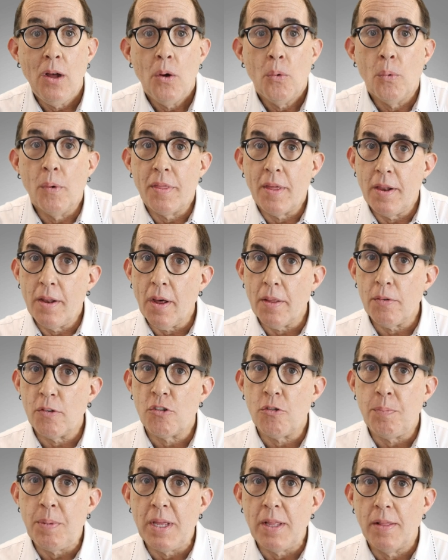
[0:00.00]
with another
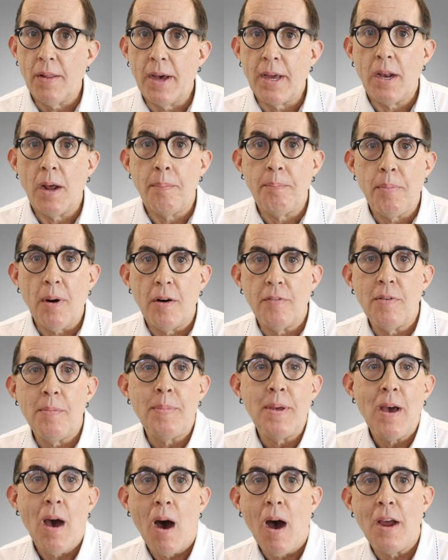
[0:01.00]
speed light above and
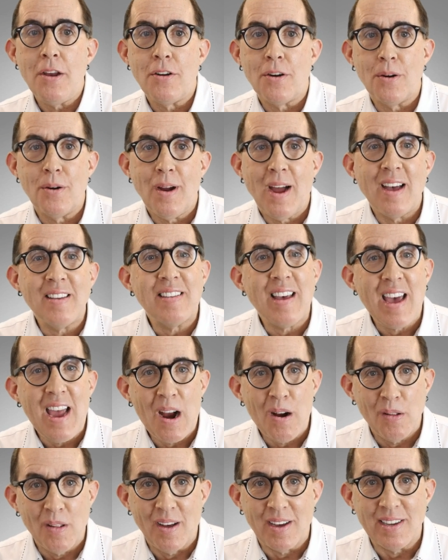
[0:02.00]
behind her as a
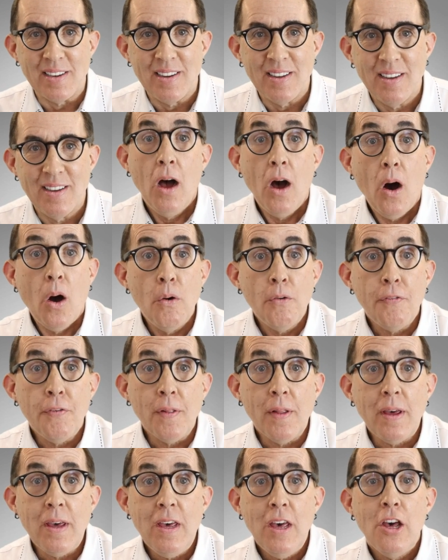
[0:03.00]
hair light.
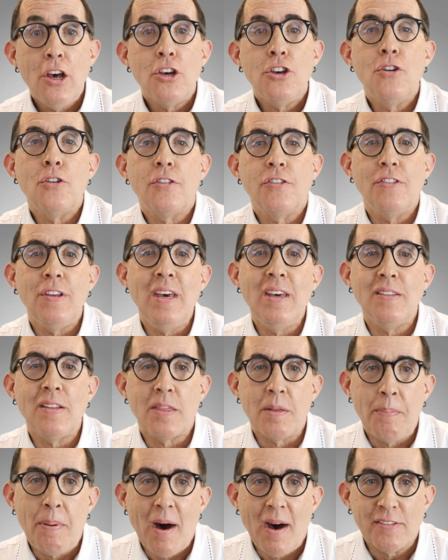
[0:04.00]
Hopefully, you're seeing that
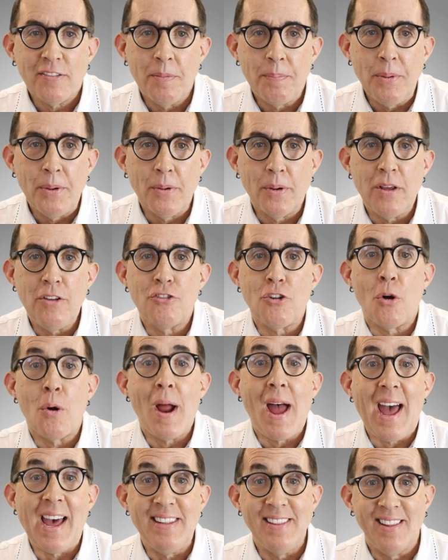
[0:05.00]
the possibilities are
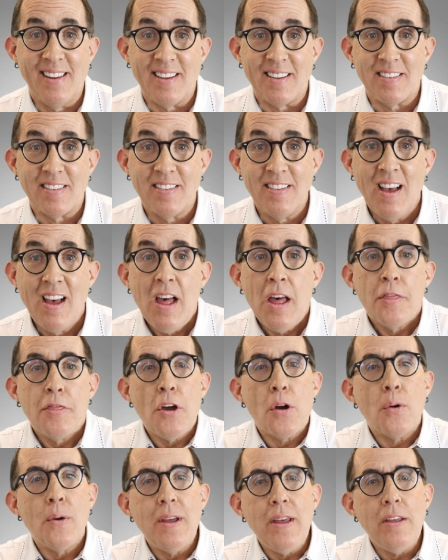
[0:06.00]
endless.
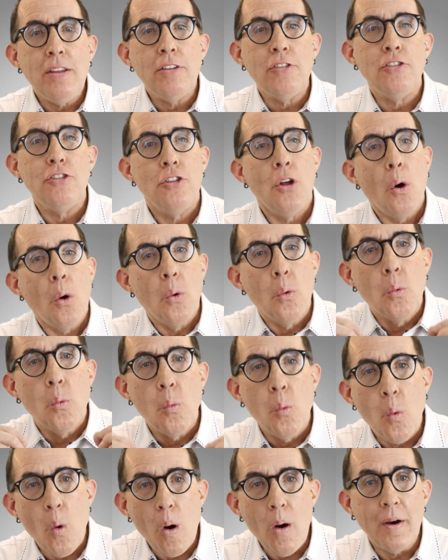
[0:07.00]
There is no
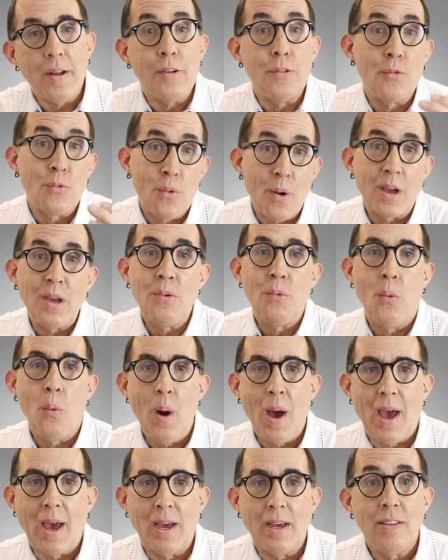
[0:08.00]
one right
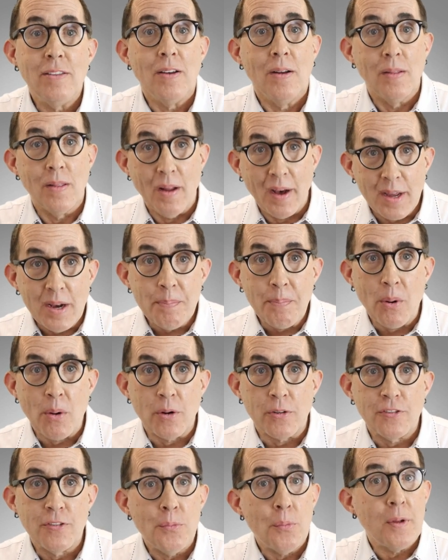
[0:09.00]
way to light a
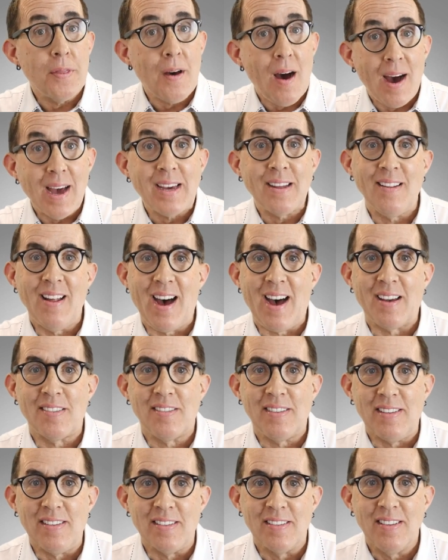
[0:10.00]
person with
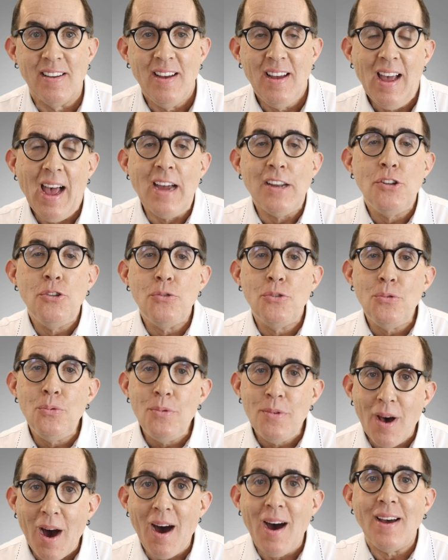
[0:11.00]
eyeglasses, and you do
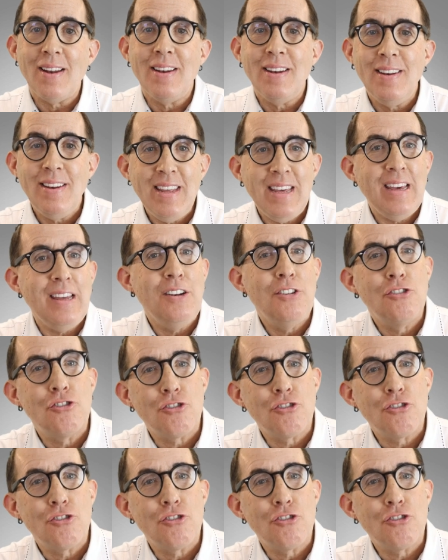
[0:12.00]
not need